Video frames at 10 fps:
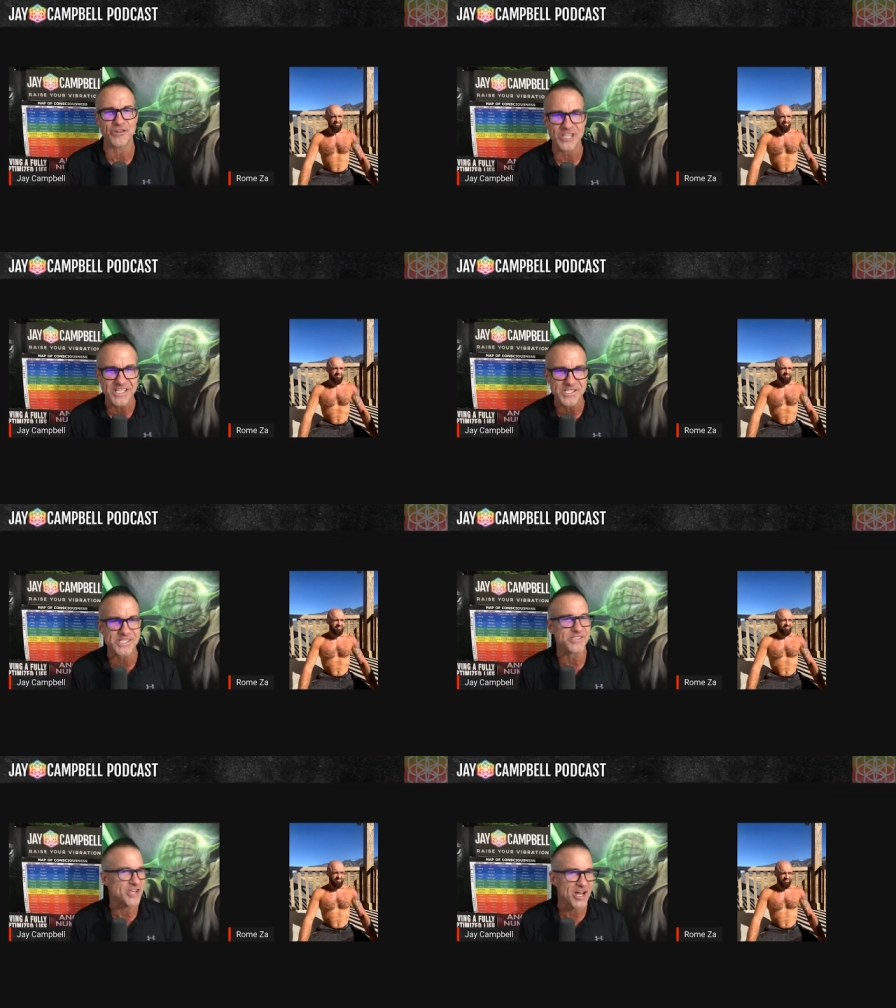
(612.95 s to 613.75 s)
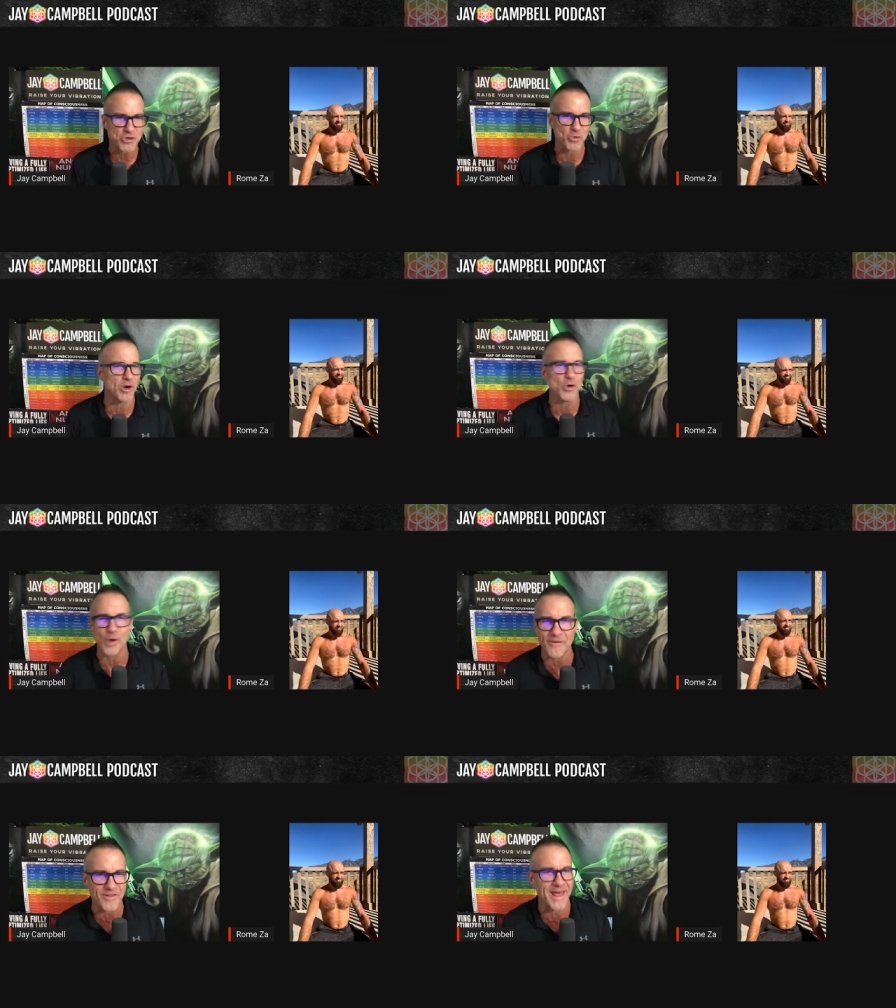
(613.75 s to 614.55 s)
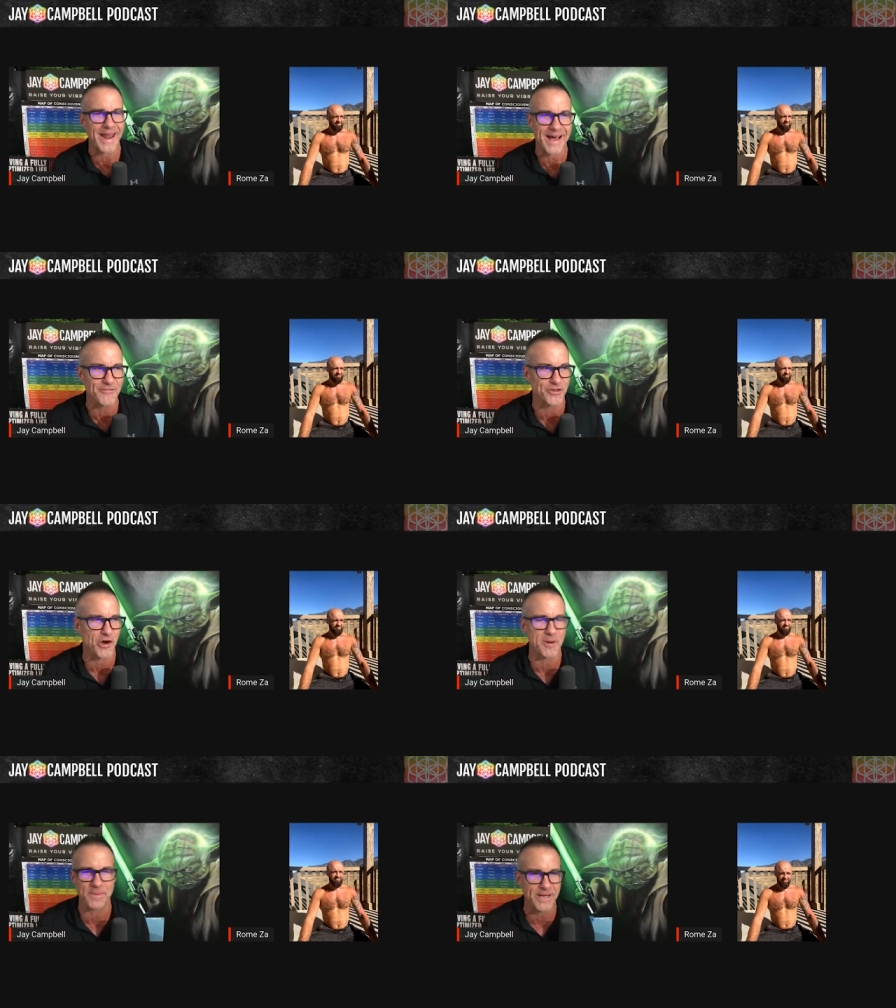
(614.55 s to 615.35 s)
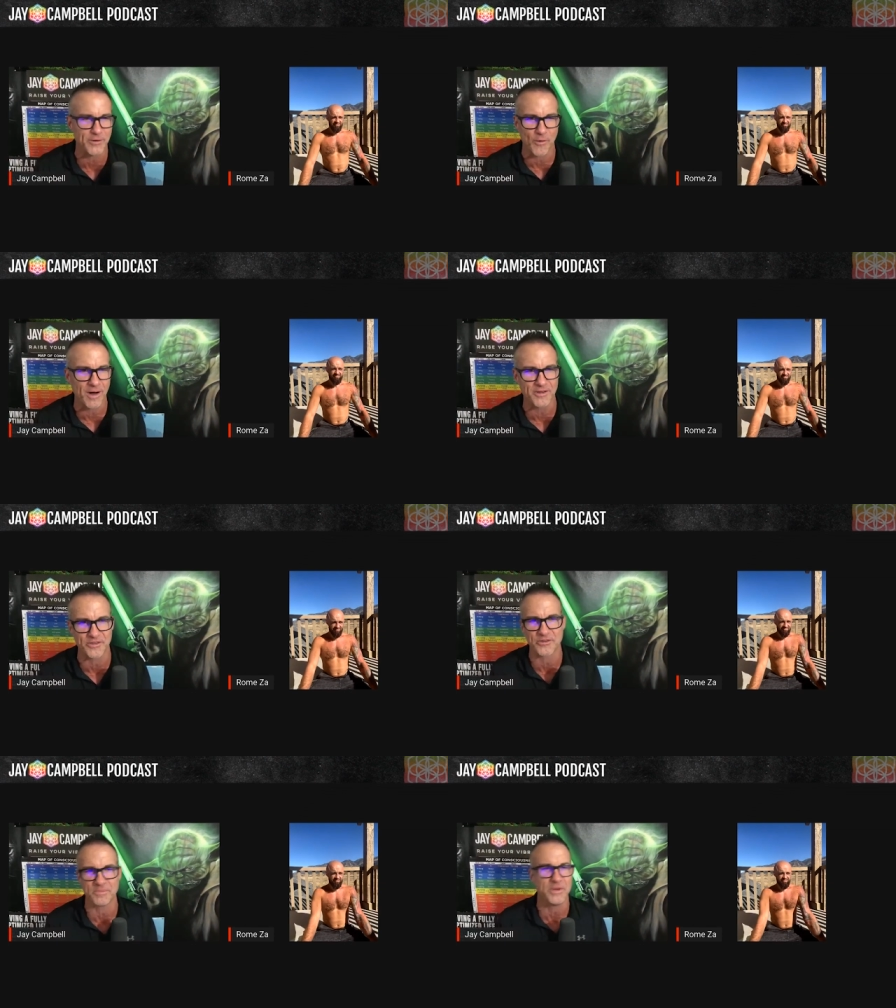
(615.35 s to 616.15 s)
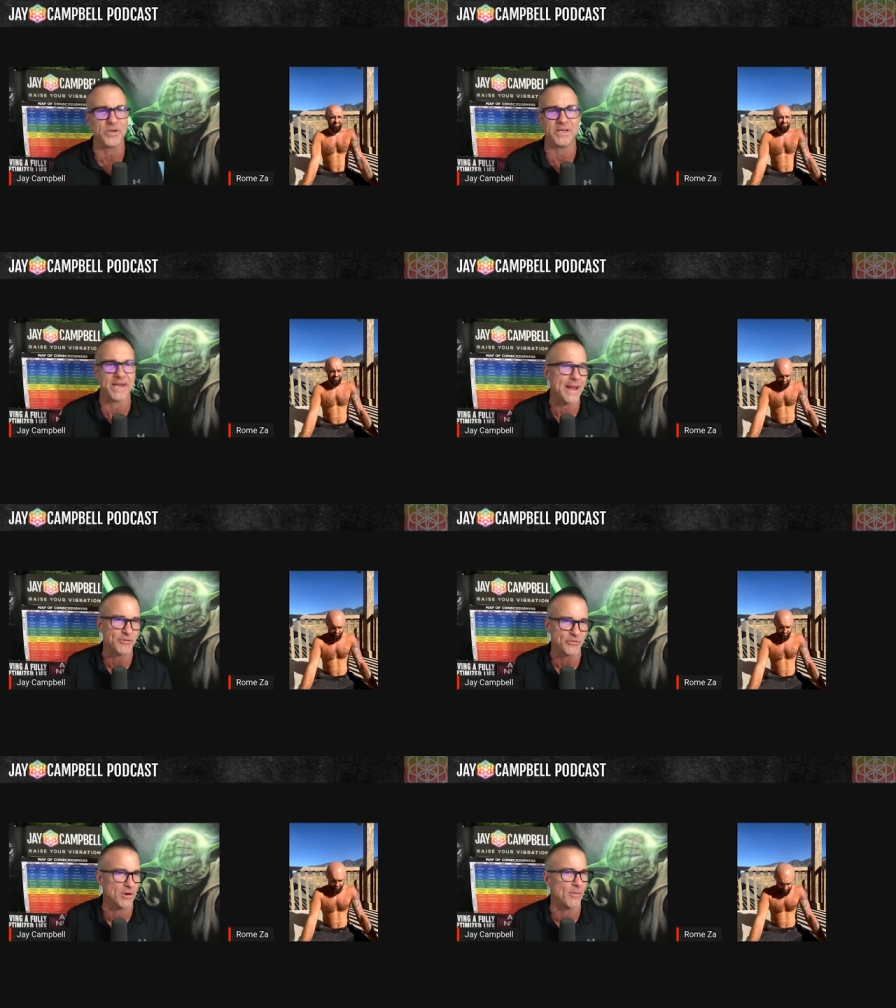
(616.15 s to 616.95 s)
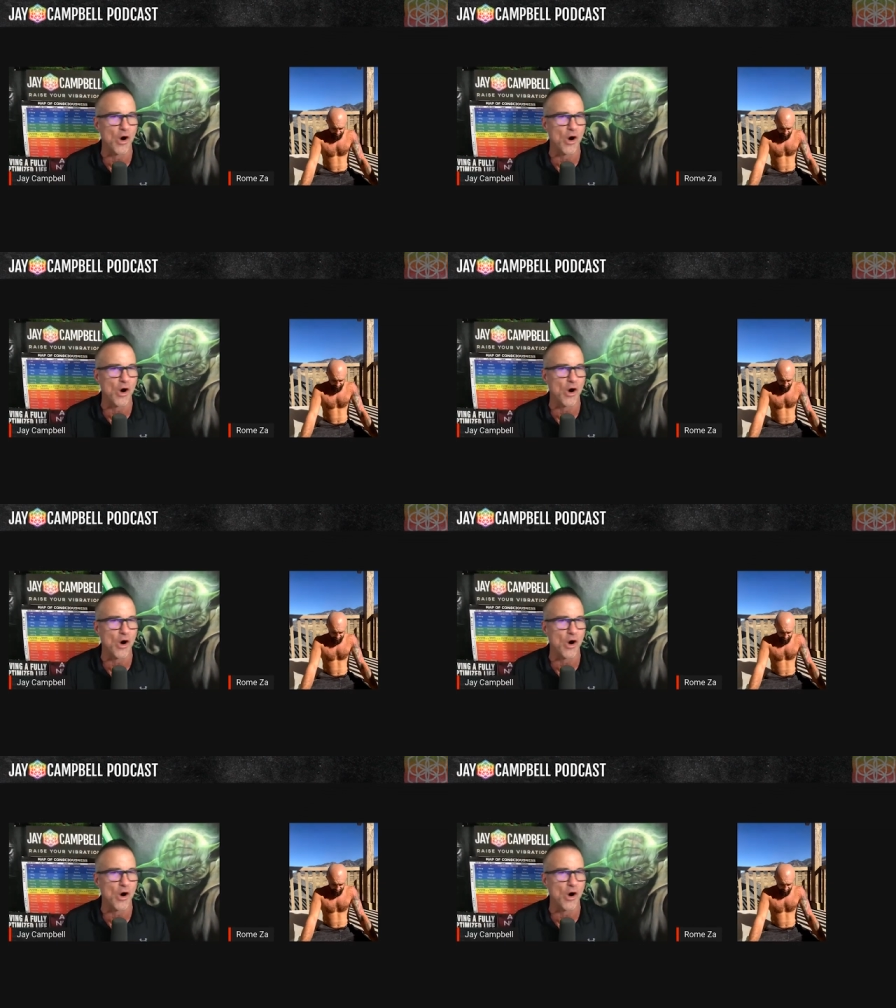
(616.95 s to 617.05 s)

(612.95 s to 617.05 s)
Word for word: Jesus, Yeshua, whoever that avatar being was, there's a million names for him.